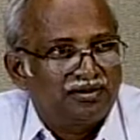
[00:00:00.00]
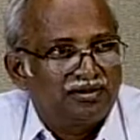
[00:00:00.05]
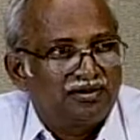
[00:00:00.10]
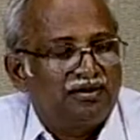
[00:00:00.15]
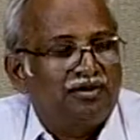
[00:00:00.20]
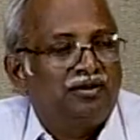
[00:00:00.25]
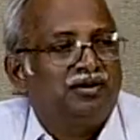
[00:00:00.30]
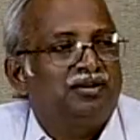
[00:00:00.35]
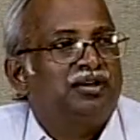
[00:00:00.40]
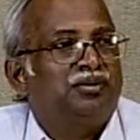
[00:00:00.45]

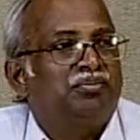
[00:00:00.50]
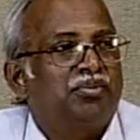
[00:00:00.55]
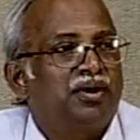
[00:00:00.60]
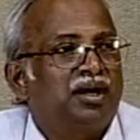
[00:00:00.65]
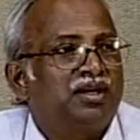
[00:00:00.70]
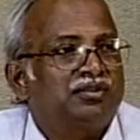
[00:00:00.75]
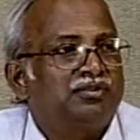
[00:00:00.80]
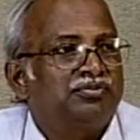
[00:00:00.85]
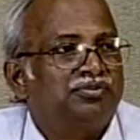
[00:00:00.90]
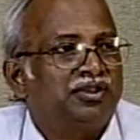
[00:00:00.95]
or a
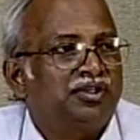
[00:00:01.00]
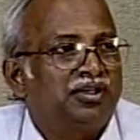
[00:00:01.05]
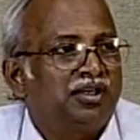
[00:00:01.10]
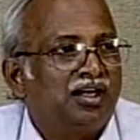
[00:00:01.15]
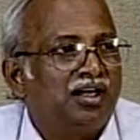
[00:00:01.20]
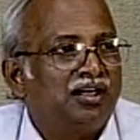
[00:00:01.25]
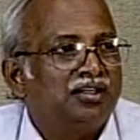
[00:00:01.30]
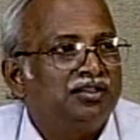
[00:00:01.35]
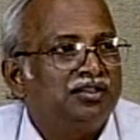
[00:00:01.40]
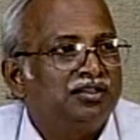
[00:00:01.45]
part of the
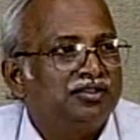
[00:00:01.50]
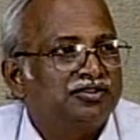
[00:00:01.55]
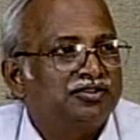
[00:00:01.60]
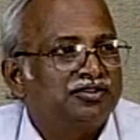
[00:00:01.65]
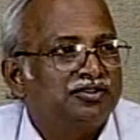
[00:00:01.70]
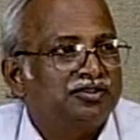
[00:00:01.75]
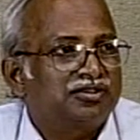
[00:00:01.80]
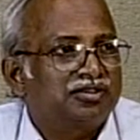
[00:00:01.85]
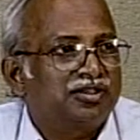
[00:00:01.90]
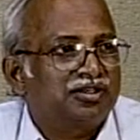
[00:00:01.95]
hull is
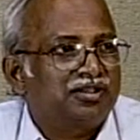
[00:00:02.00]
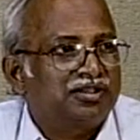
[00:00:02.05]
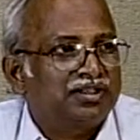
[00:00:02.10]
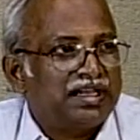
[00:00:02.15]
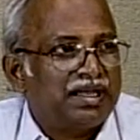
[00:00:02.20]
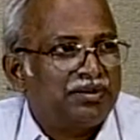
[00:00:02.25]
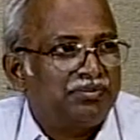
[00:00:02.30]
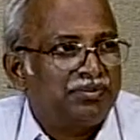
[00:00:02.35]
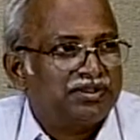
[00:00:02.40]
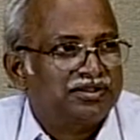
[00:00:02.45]

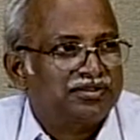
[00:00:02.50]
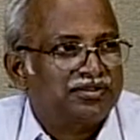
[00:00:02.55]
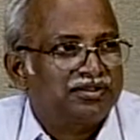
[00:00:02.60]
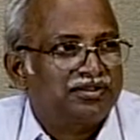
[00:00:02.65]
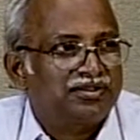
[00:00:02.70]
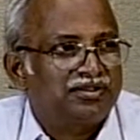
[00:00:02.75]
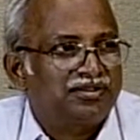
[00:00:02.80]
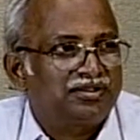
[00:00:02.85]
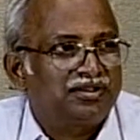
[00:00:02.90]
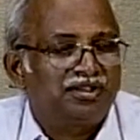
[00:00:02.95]
damaged,
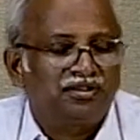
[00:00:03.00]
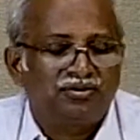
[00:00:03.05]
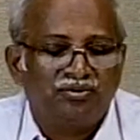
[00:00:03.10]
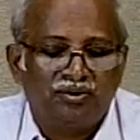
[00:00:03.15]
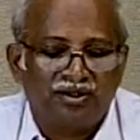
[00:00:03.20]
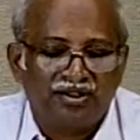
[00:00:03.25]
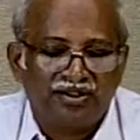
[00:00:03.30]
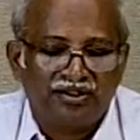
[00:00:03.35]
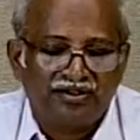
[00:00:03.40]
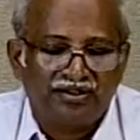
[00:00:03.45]
then
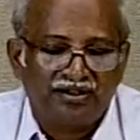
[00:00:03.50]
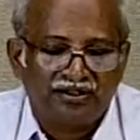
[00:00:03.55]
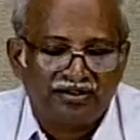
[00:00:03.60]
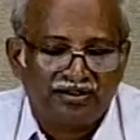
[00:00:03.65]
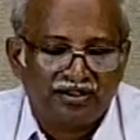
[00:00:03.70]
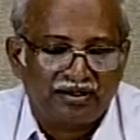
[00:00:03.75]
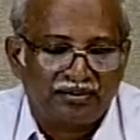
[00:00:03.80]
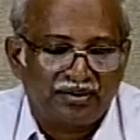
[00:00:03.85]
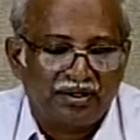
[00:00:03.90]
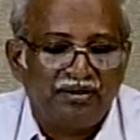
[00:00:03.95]
what is the
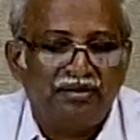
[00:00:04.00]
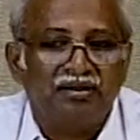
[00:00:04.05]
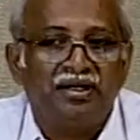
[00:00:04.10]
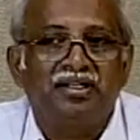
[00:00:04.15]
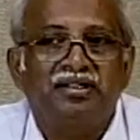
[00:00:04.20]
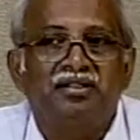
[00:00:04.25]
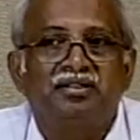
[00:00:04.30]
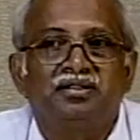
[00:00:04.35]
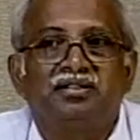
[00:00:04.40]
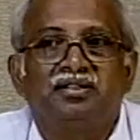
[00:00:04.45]

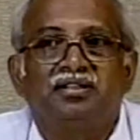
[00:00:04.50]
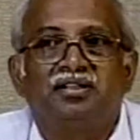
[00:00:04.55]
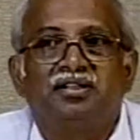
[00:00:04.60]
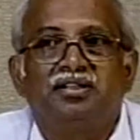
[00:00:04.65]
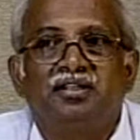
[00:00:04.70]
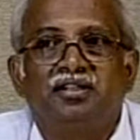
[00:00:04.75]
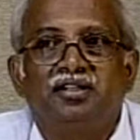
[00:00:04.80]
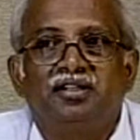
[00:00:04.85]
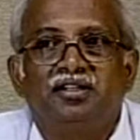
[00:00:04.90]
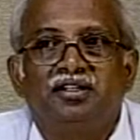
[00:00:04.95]
survival
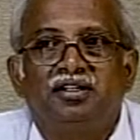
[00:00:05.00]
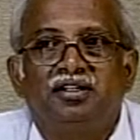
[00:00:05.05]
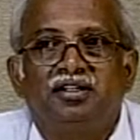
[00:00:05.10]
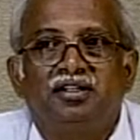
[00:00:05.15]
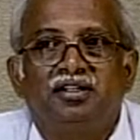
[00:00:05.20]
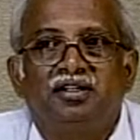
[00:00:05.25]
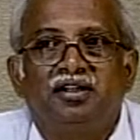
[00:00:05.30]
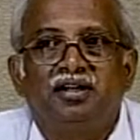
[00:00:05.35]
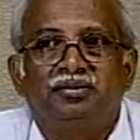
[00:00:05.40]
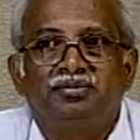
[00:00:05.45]

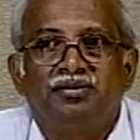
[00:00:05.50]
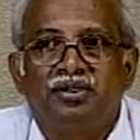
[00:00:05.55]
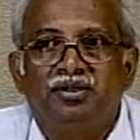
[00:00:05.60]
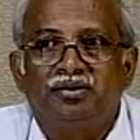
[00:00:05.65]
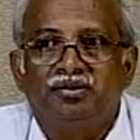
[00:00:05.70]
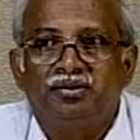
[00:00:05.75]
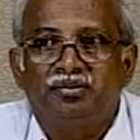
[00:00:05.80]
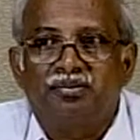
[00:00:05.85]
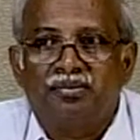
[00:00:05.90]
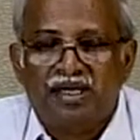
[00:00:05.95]
of the
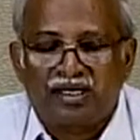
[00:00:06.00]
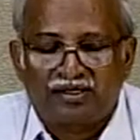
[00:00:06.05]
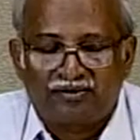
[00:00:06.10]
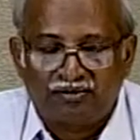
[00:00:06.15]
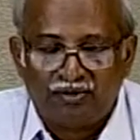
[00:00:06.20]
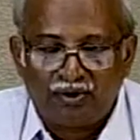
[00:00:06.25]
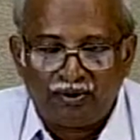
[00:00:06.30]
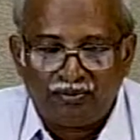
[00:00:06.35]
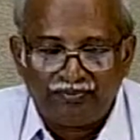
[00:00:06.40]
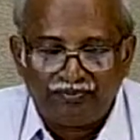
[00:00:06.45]

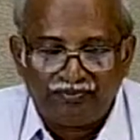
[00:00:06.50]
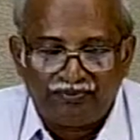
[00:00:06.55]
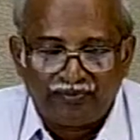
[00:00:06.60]
platform?